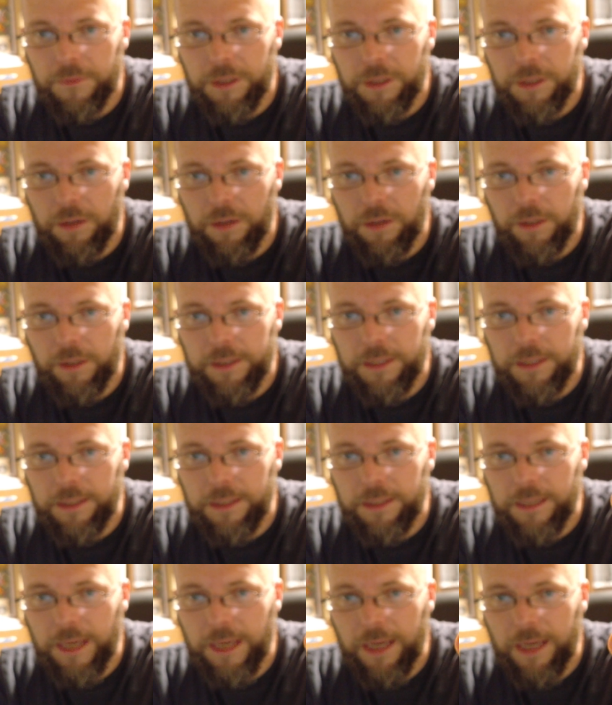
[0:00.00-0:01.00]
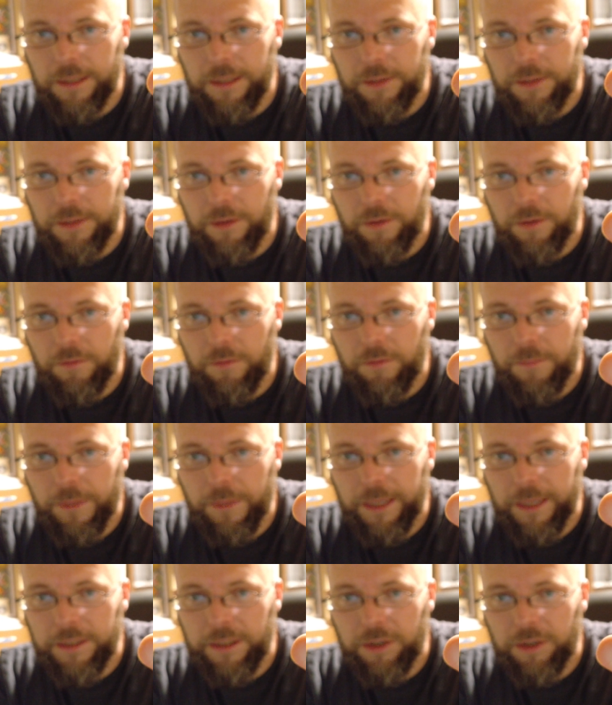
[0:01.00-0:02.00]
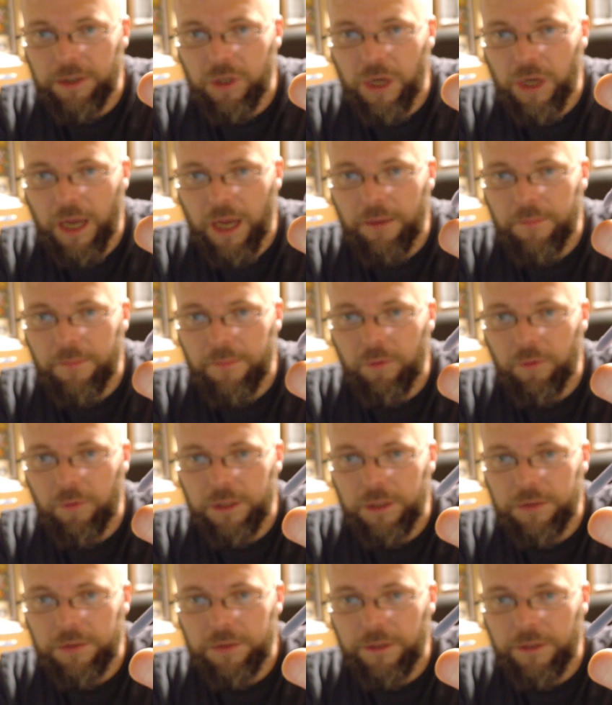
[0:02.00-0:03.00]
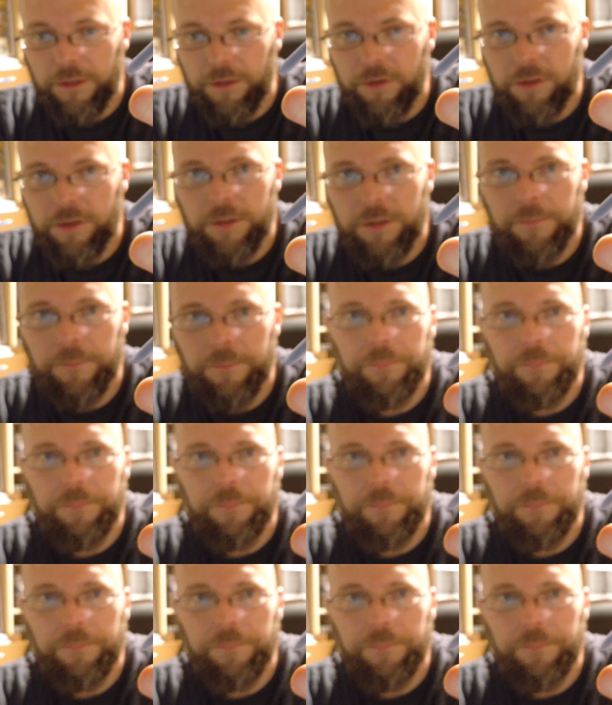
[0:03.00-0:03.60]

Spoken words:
So, like I said, this guy does an amazing job on these figures.